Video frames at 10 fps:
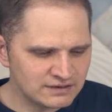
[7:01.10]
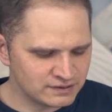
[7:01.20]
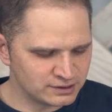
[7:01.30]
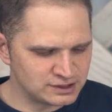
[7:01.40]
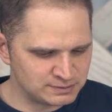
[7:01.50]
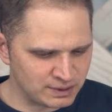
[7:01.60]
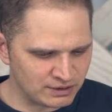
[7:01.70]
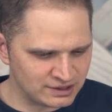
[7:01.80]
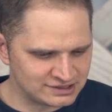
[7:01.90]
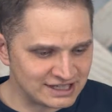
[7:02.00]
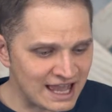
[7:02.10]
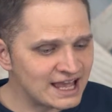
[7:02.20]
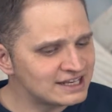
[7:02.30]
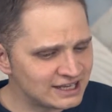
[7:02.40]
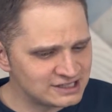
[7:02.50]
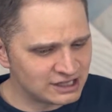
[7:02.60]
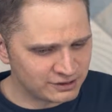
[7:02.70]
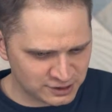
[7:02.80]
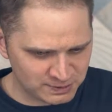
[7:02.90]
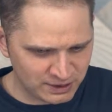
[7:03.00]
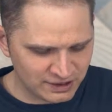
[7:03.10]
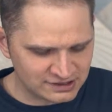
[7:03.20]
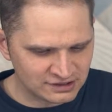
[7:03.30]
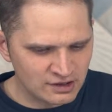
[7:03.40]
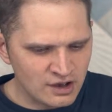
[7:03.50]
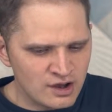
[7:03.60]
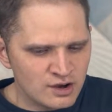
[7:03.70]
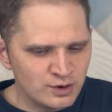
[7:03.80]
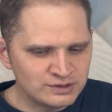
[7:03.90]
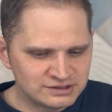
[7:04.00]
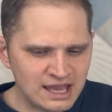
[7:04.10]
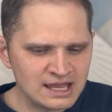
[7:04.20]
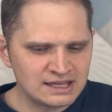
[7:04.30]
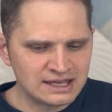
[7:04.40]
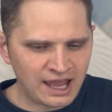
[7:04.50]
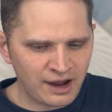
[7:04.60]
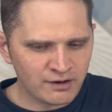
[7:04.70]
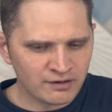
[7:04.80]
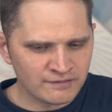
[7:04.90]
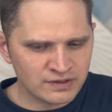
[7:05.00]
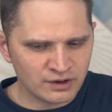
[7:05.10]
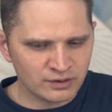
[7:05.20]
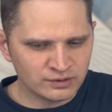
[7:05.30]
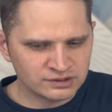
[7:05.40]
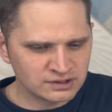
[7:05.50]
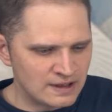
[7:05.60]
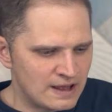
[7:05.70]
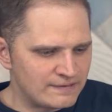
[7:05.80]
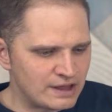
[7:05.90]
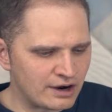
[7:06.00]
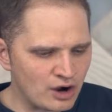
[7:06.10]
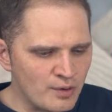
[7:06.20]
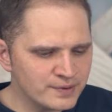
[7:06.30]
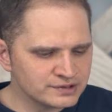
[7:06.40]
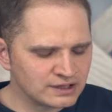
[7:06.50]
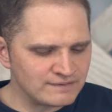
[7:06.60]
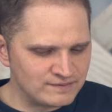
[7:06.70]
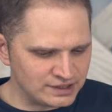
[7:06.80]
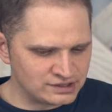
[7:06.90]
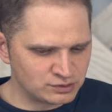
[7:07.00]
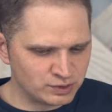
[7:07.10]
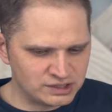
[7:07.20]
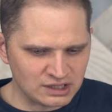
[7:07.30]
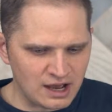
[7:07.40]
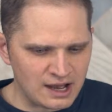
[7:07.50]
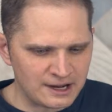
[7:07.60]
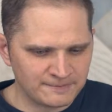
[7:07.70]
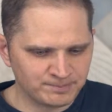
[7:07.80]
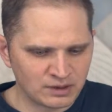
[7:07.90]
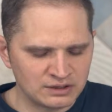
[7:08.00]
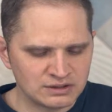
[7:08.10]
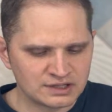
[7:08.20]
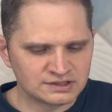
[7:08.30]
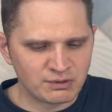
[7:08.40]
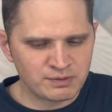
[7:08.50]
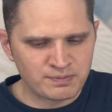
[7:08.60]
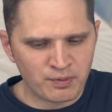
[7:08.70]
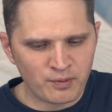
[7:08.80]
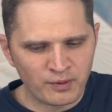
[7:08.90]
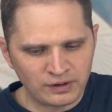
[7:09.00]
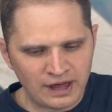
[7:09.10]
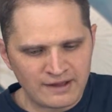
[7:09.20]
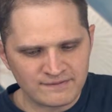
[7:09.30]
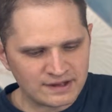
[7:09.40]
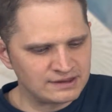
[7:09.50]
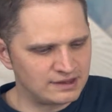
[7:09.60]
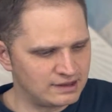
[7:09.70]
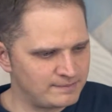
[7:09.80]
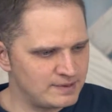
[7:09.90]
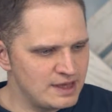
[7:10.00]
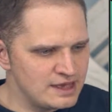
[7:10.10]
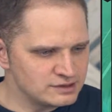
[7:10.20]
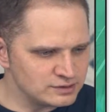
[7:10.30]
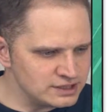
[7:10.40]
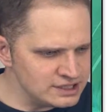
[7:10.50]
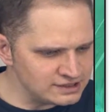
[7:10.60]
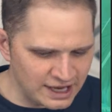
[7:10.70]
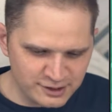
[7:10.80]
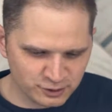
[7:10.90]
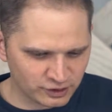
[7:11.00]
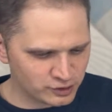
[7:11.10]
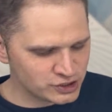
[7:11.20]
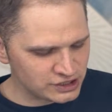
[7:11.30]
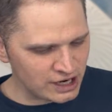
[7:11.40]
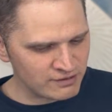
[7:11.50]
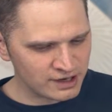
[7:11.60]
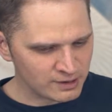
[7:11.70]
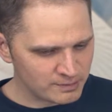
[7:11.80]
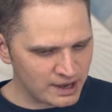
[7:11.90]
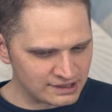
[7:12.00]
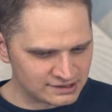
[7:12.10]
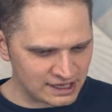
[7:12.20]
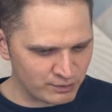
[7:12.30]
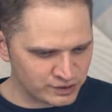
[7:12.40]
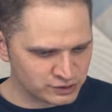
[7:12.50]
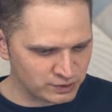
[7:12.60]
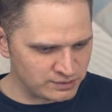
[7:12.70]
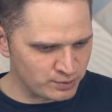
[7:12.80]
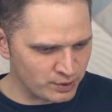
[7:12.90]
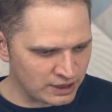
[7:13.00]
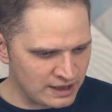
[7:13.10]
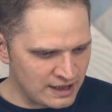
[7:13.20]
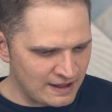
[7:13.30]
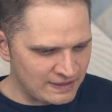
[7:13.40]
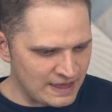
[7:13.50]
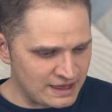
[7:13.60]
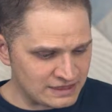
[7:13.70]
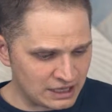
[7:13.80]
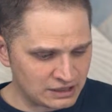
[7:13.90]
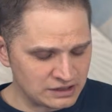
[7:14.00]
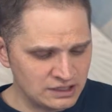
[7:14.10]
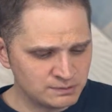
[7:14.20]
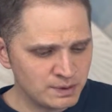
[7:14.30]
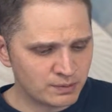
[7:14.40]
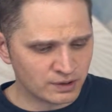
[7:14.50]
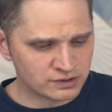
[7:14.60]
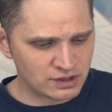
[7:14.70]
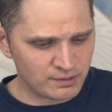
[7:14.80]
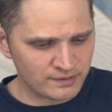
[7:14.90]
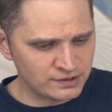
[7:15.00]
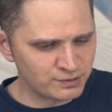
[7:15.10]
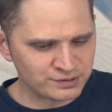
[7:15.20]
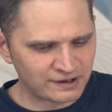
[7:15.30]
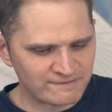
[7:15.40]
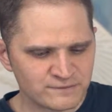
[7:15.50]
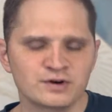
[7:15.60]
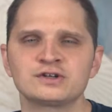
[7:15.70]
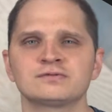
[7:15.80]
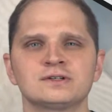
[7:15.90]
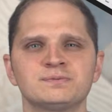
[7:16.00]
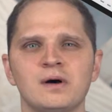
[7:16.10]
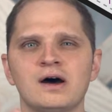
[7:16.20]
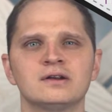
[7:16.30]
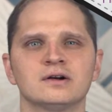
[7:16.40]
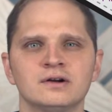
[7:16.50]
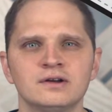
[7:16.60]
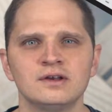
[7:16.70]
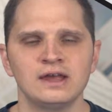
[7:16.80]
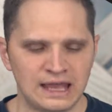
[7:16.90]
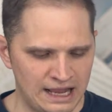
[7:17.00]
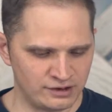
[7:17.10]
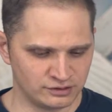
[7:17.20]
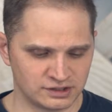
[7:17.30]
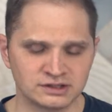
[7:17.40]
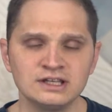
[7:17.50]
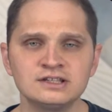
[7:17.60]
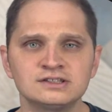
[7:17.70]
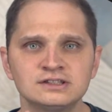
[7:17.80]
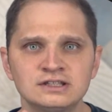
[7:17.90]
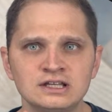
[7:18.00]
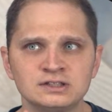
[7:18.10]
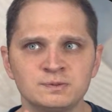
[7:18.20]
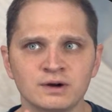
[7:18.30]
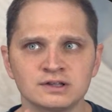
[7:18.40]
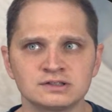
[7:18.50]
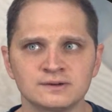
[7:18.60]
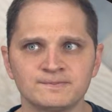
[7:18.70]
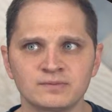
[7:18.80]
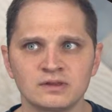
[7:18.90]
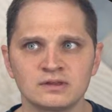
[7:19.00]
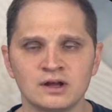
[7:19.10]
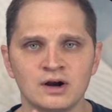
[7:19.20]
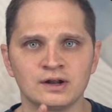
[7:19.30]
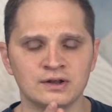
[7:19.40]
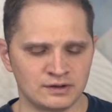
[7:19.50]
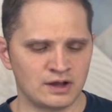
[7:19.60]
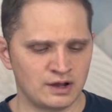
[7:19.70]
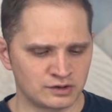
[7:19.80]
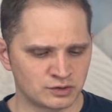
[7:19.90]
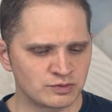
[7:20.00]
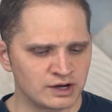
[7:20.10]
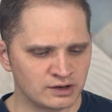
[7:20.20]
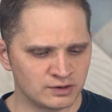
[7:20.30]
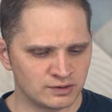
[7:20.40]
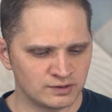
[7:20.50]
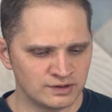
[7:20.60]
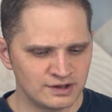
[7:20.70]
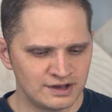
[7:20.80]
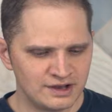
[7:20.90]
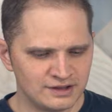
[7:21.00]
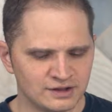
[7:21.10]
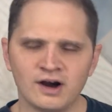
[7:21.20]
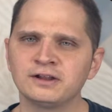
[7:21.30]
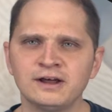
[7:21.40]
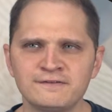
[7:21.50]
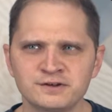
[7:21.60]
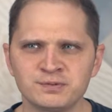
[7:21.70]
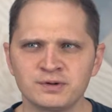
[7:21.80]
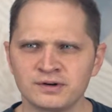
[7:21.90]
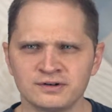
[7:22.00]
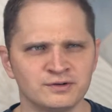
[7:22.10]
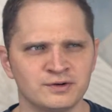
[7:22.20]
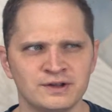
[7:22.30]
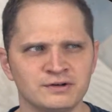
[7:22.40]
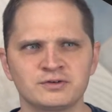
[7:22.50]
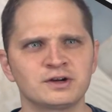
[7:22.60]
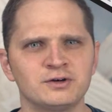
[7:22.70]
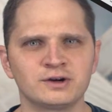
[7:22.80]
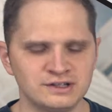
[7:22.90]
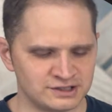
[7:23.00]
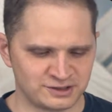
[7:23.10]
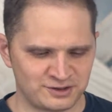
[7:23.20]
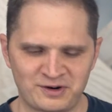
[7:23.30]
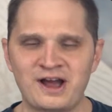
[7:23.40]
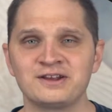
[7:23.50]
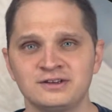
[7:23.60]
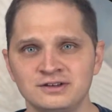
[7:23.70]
of good spirits and angelic spirits who take care of those they are almost convinced would die unless they would pour life into them. So these angels are sharing a mindset with Swedenborg. They think these people are in trouble. These are almost like first responder angels. These spirits, they're on life support, or they're in critical condition, or